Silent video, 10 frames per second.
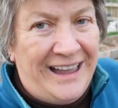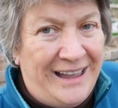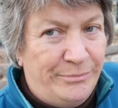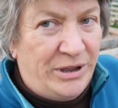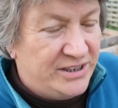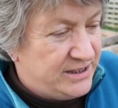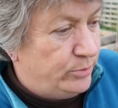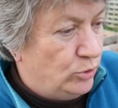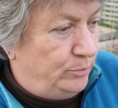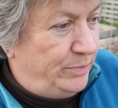And past the
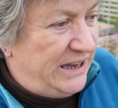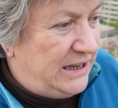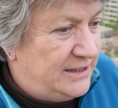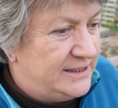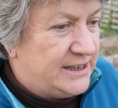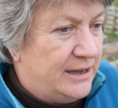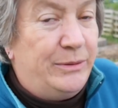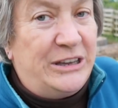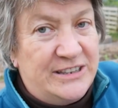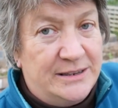broad beans,
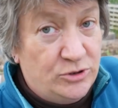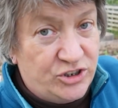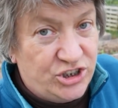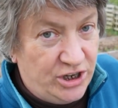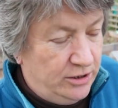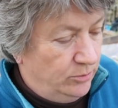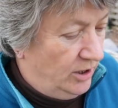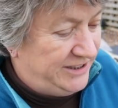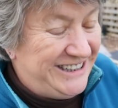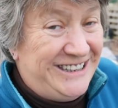because I want to show you
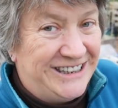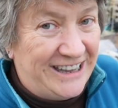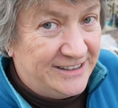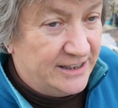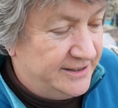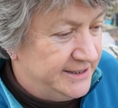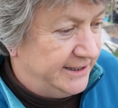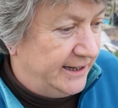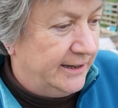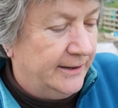what I did get done today.